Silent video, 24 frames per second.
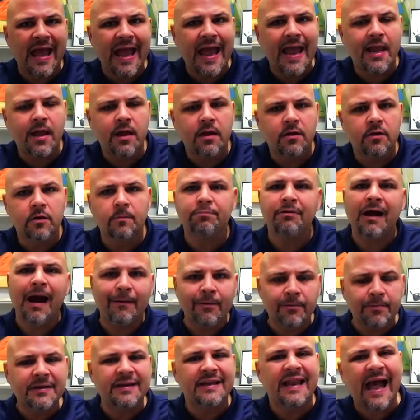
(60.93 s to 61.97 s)
day, you're
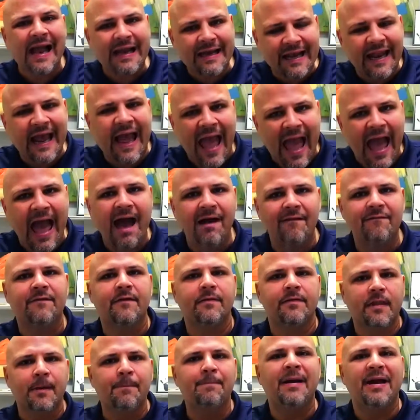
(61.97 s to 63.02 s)
probably not going to
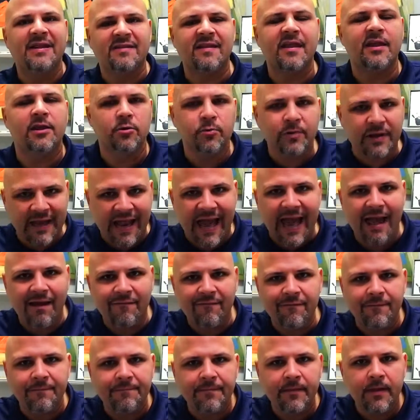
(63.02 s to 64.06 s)
have the best day you can
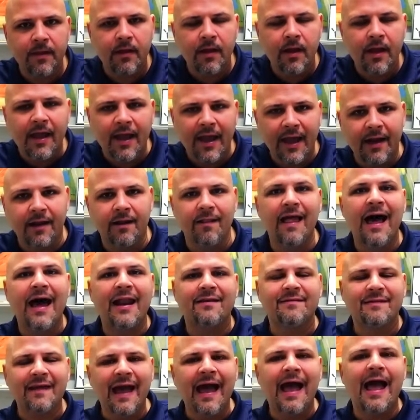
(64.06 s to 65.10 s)
have. And a
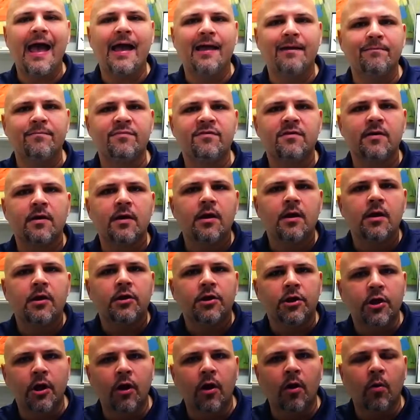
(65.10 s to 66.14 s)
lot of times,
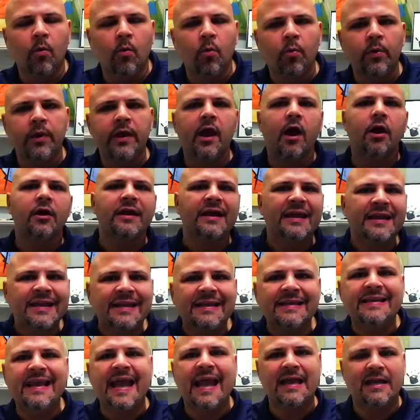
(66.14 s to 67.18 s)
we are
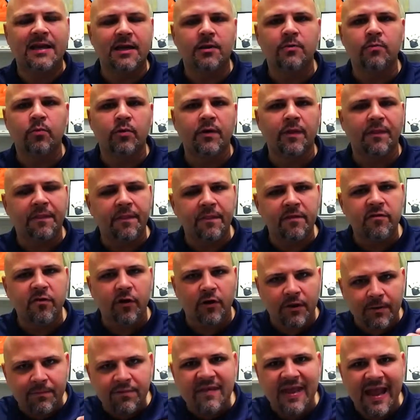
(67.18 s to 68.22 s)
inundated with
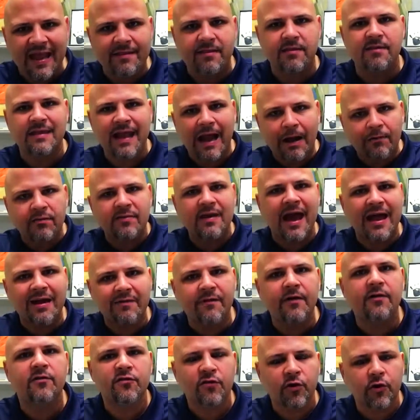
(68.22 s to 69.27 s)
circumstances outside
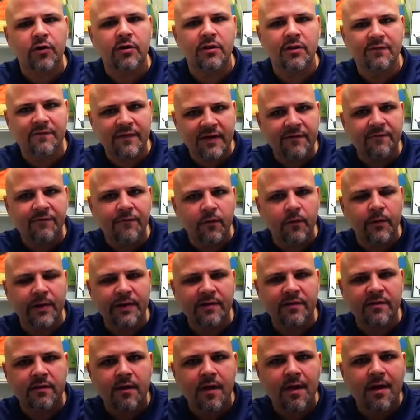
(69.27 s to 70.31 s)
of our circle of
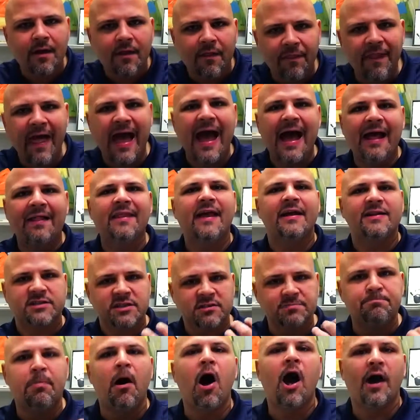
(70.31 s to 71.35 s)
influence that
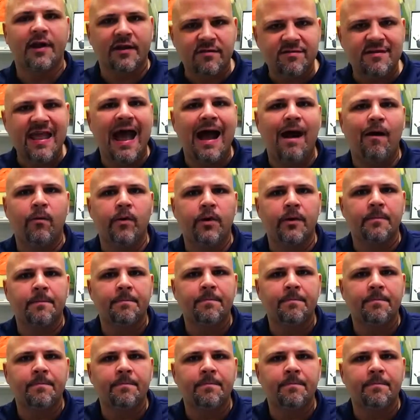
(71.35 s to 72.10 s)
just bog us down.